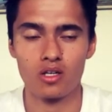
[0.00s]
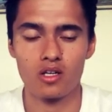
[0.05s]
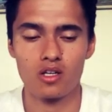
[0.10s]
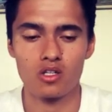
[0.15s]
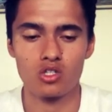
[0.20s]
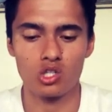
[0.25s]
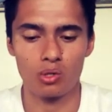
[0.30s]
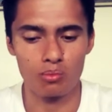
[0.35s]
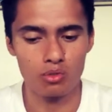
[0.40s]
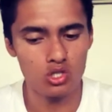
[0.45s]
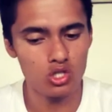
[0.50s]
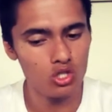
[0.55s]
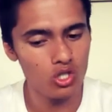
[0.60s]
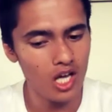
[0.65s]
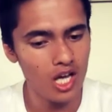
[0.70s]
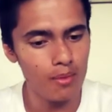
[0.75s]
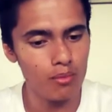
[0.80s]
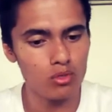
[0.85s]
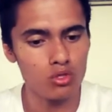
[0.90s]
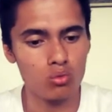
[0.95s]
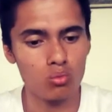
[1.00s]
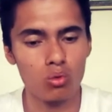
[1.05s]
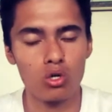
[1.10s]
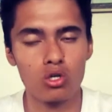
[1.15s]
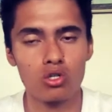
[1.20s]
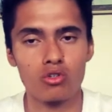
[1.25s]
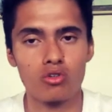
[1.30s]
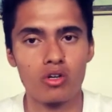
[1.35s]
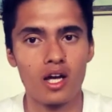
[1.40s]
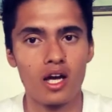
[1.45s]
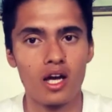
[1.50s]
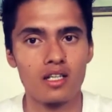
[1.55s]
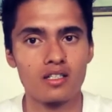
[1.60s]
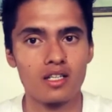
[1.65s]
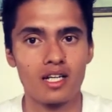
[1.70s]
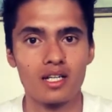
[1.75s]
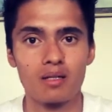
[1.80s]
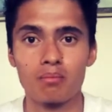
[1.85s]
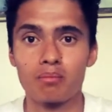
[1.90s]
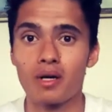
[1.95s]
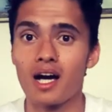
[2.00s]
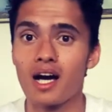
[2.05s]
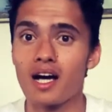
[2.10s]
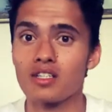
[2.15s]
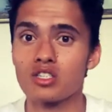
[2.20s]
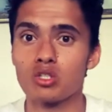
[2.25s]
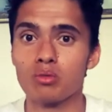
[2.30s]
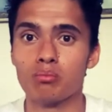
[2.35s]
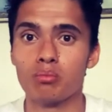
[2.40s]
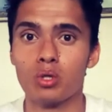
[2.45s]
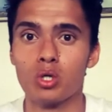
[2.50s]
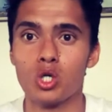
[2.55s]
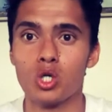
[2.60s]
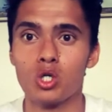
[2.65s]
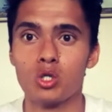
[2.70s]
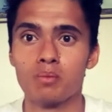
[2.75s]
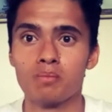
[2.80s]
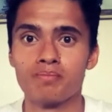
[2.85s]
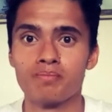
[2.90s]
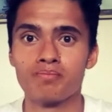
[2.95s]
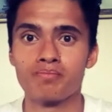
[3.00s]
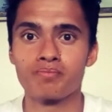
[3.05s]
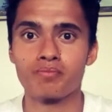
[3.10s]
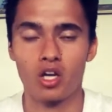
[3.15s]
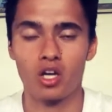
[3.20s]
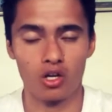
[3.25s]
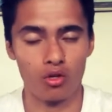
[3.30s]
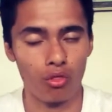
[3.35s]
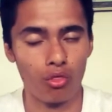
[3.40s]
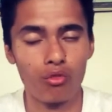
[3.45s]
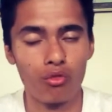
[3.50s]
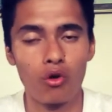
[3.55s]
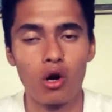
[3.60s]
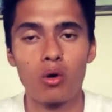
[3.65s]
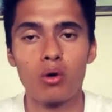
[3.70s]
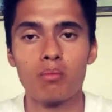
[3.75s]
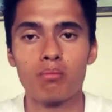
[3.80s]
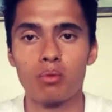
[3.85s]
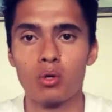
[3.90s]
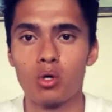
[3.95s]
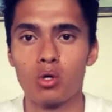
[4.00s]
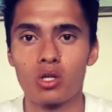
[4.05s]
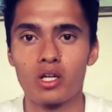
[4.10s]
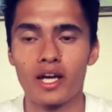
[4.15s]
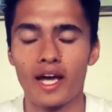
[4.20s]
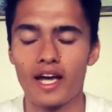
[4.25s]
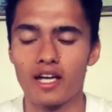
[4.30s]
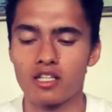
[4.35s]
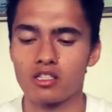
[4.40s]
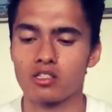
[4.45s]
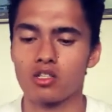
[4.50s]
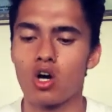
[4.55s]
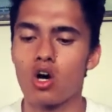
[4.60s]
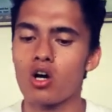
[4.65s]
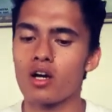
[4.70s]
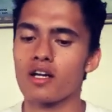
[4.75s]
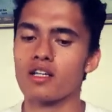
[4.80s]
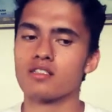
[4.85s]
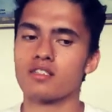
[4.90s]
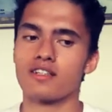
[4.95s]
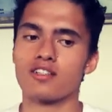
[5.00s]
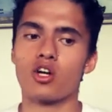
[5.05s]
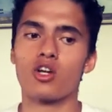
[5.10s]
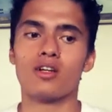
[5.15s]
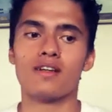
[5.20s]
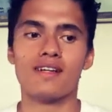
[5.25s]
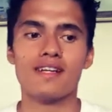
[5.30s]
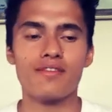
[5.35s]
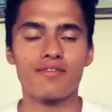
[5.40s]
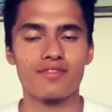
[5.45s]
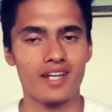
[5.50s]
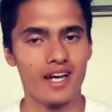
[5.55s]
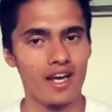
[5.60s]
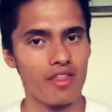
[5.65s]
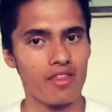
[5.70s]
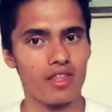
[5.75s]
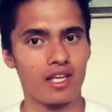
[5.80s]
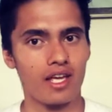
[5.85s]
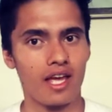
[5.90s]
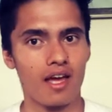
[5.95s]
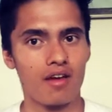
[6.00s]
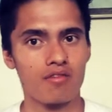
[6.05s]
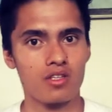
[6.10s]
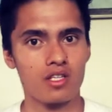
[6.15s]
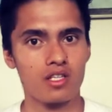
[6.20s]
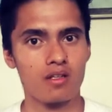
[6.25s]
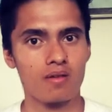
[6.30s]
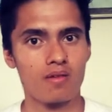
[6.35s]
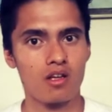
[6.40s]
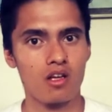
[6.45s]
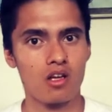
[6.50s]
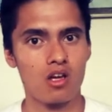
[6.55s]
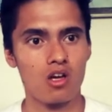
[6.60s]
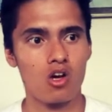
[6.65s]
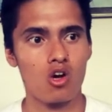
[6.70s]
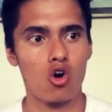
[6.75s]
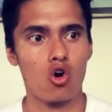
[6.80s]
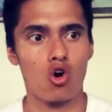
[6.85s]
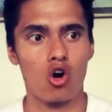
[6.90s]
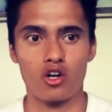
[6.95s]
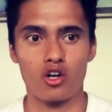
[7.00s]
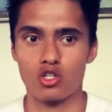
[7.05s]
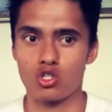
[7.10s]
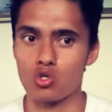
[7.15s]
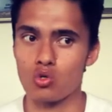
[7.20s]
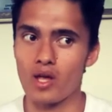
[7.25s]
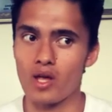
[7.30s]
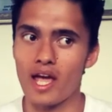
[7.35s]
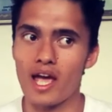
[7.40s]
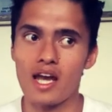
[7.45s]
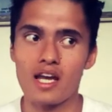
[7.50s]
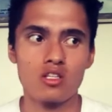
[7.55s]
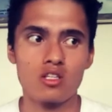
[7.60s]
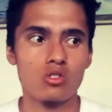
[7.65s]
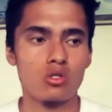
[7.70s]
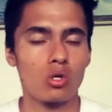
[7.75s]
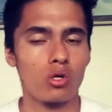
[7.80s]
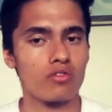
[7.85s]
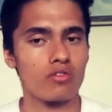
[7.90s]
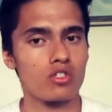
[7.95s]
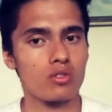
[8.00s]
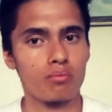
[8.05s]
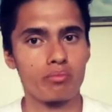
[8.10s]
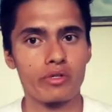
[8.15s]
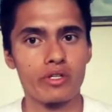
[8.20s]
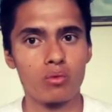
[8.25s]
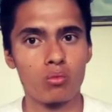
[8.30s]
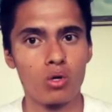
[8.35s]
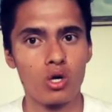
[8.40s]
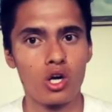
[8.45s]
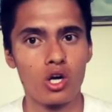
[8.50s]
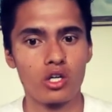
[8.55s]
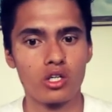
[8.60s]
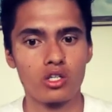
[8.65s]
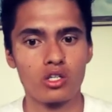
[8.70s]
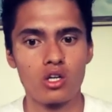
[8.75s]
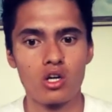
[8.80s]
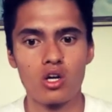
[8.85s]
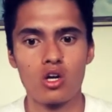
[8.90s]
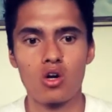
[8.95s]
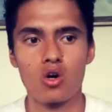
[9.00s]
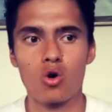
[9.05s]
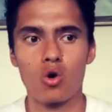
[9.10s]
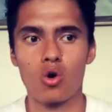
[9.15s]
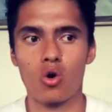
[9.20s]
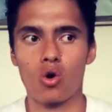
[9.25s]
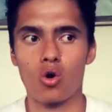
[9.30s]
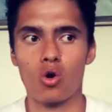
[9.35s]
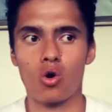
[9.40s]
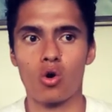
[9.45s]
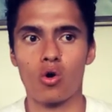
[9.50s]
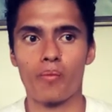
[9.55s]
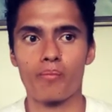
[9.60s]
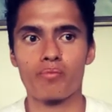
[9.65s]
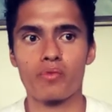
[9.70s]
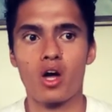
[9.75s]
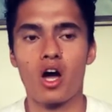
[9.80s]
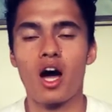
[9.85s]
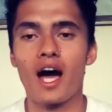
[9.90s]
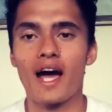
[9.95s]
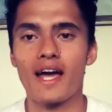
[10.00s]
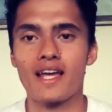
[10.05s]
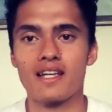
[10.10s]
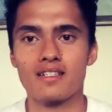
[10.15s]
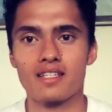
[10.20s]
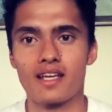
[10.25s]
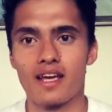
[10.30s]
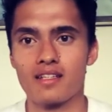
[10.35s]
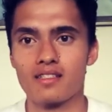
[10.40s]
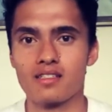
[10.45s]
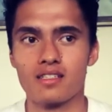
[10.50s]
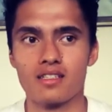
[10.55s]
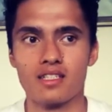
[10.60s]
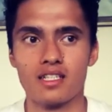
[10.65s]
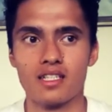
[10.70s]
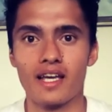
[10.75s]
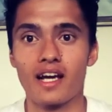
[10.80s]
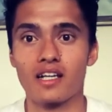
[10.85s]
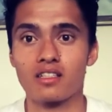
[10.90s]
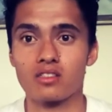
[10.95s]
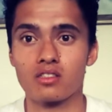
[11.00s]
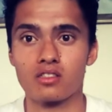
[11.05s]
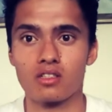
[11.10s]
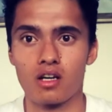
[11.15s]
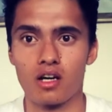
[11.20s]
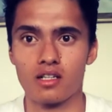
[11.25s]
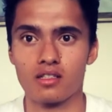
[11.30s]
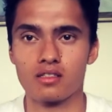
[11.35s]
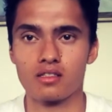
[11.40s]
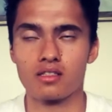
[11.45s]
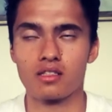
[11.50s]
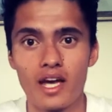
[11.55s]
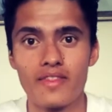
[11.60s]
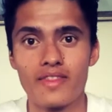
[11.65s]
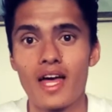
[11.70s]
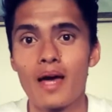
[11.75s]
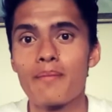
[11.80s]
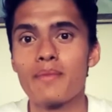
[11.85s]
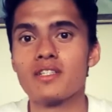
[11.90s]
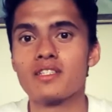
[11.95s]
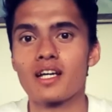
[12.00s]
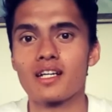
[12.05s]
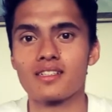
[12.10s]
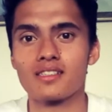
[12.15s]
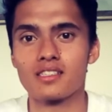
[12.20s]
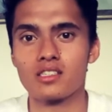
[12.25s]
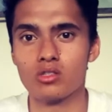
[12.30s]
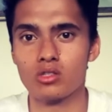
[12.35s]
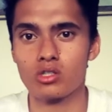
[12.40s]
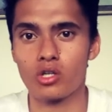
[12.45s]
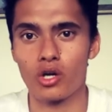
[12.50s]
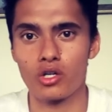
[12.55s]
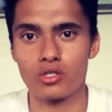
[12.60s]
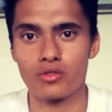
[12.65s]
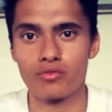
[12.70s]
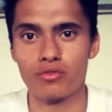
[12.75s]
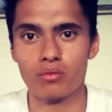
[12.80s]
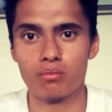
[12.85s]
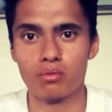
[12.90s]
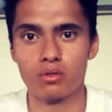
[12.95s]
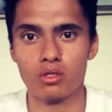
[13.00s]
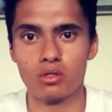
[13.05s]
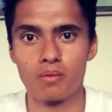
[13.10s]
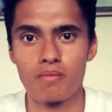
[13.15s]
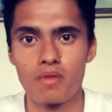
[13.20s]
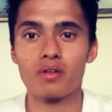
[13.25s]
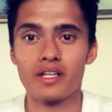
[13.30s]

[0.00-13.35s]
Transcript: So I'm still able to walk around, I can pass a ball, I can throw a ball, okay? As long as I don't lift anything heavy or I do any sort of sprint work or high intensity exercise. And that means I can still coach football.